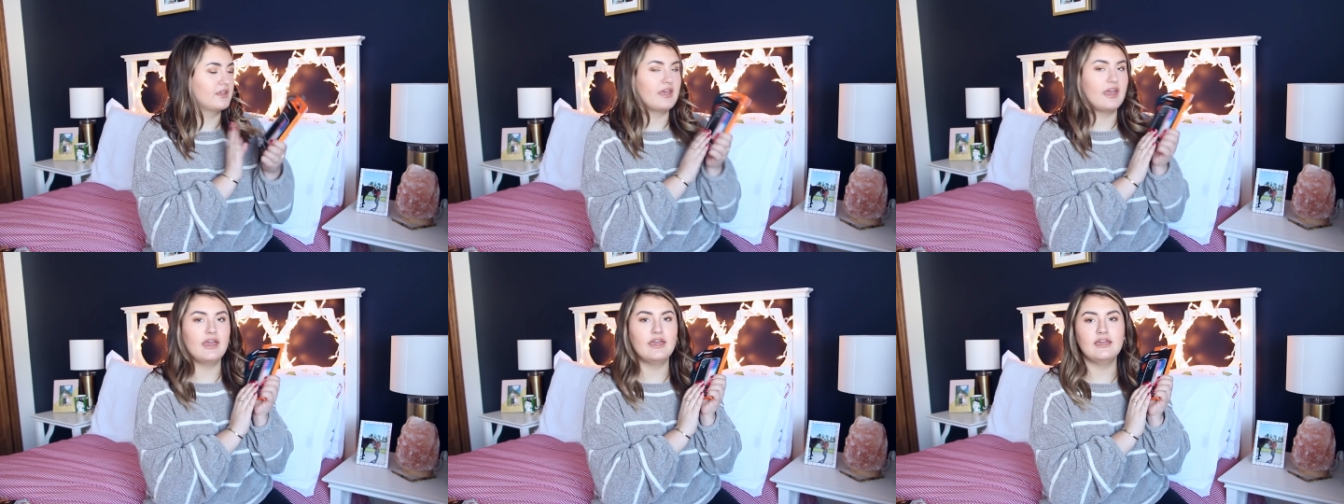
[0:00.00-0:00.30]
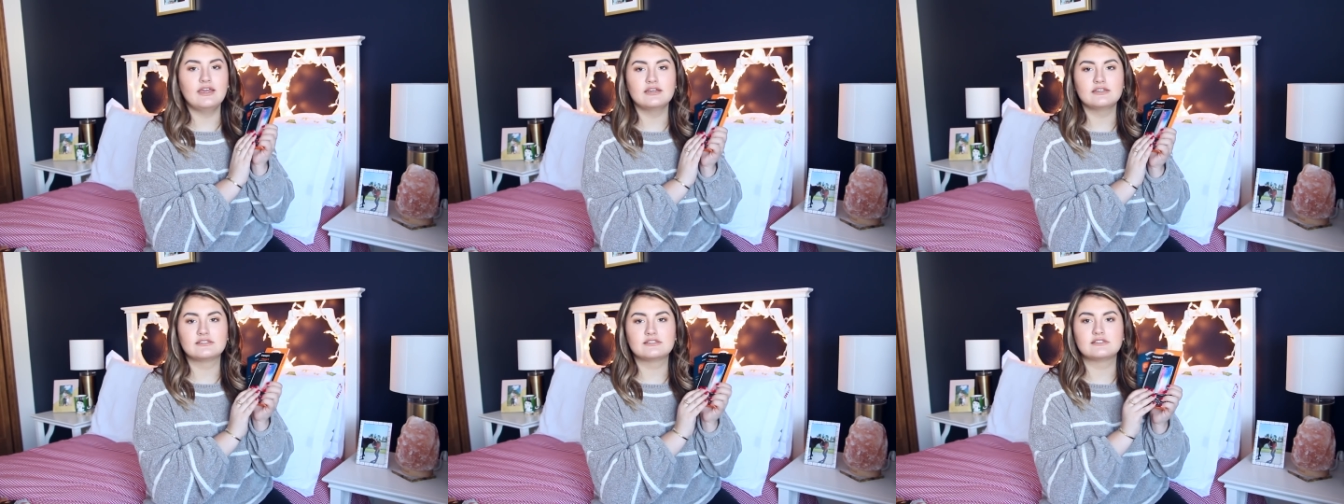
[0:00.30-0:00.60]

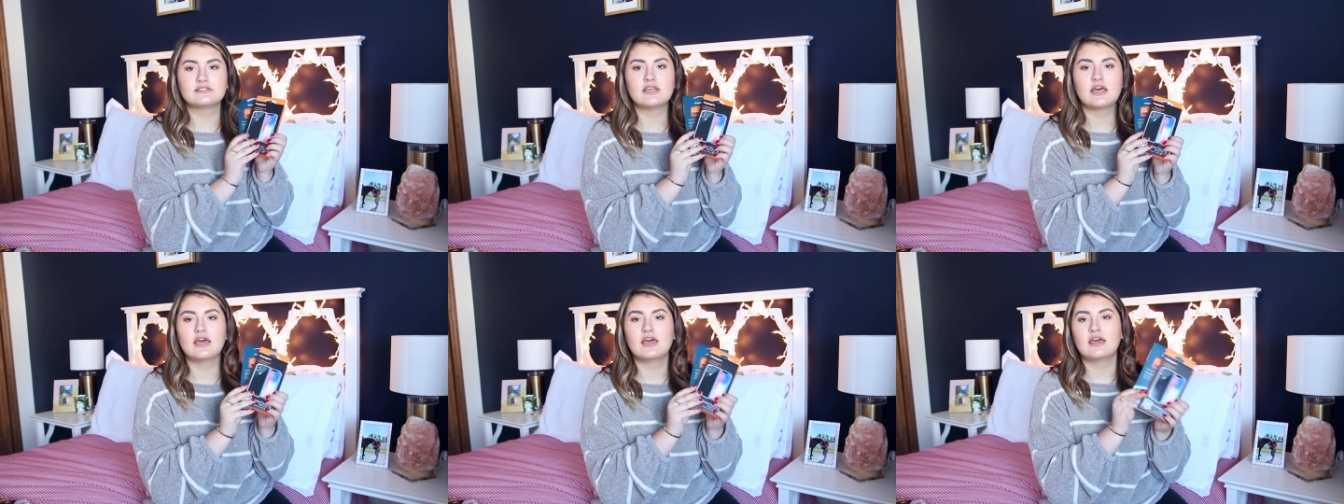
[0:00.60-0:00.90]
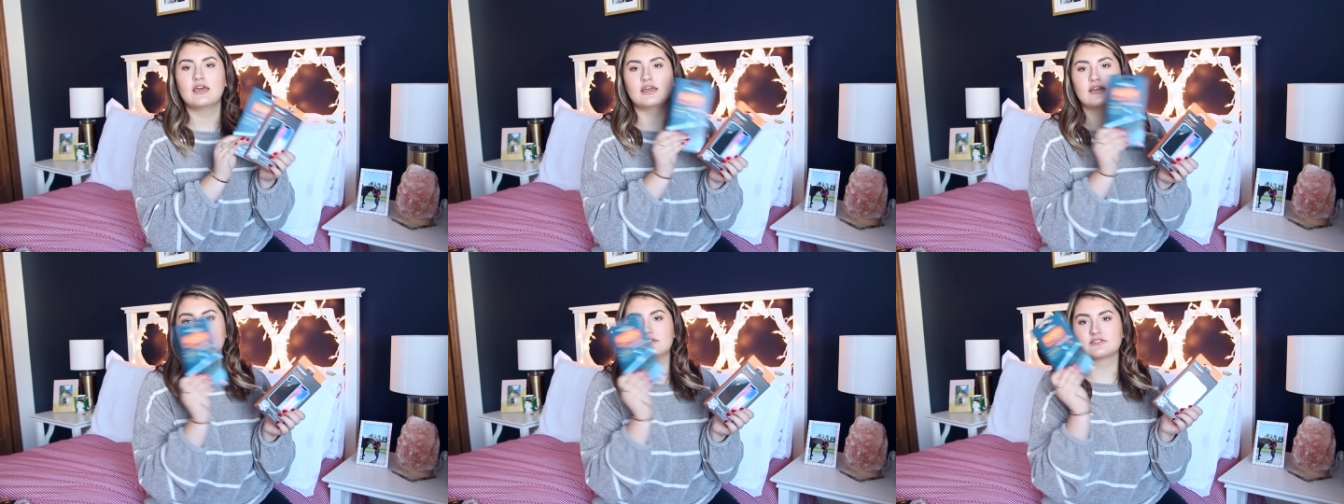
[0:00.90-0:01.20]
case
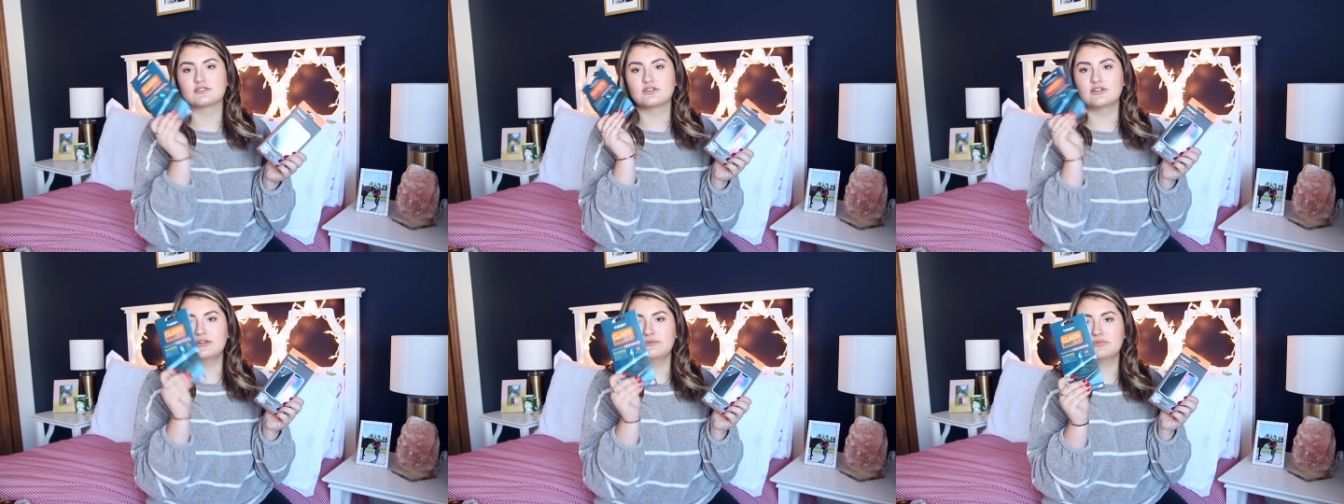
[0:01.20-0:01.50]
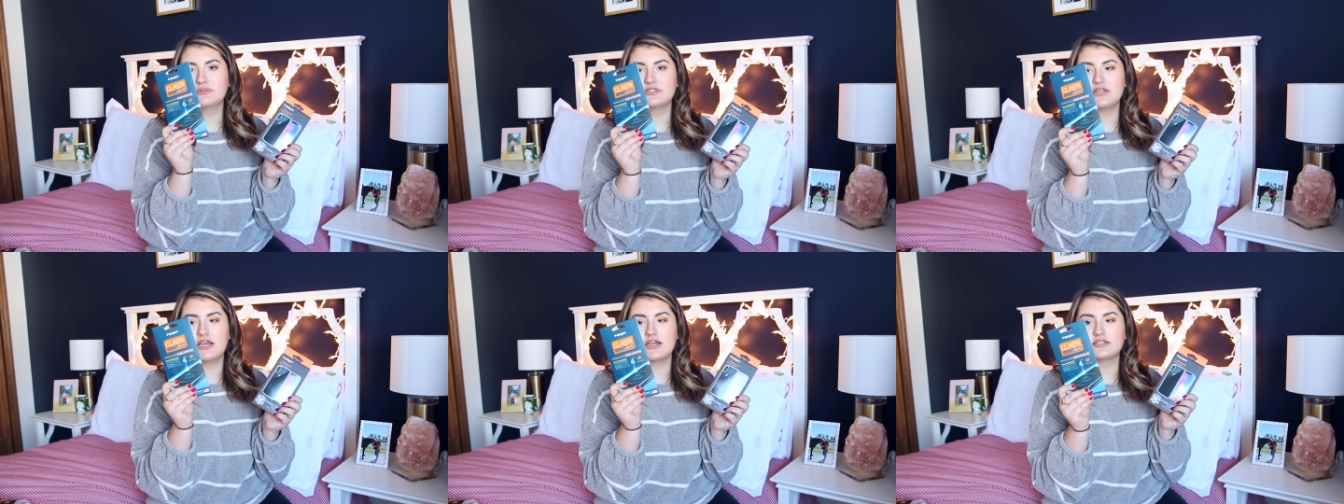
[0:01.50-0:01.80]
and screen
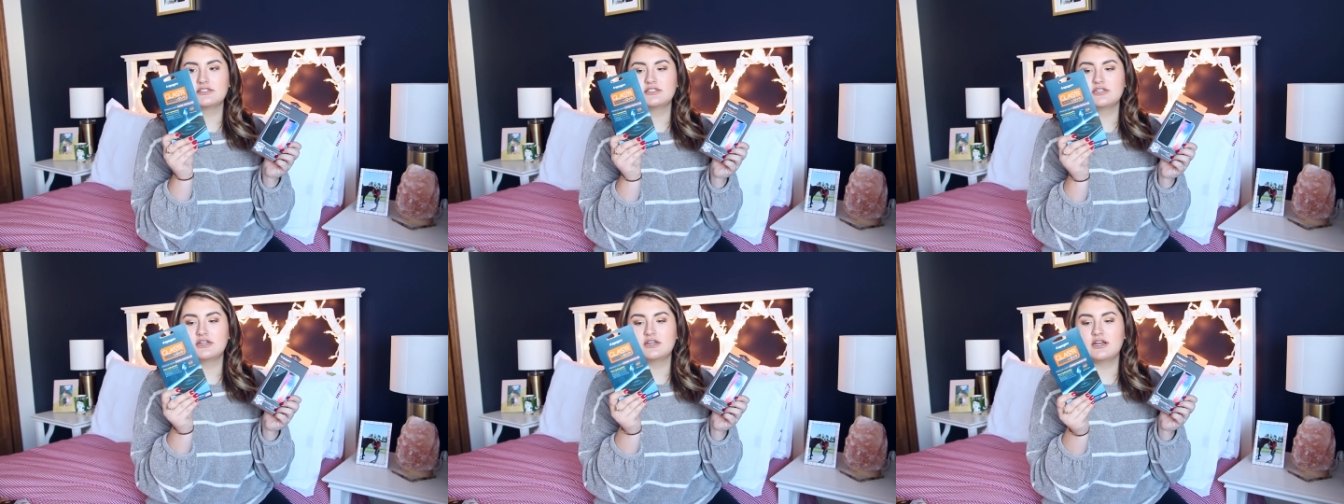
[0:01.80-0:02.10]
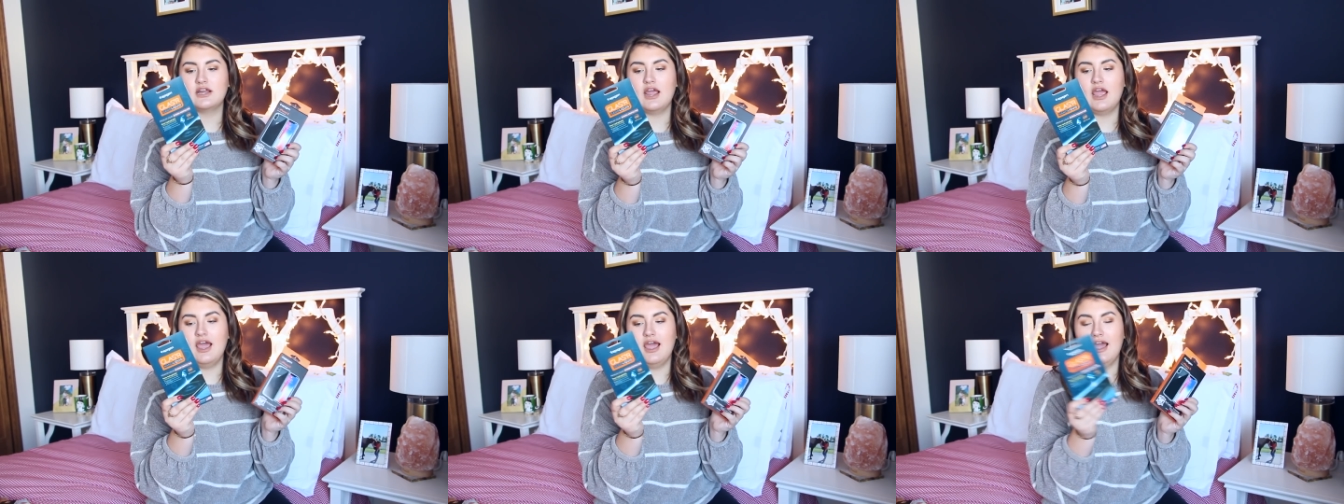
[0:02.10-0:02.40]
protector.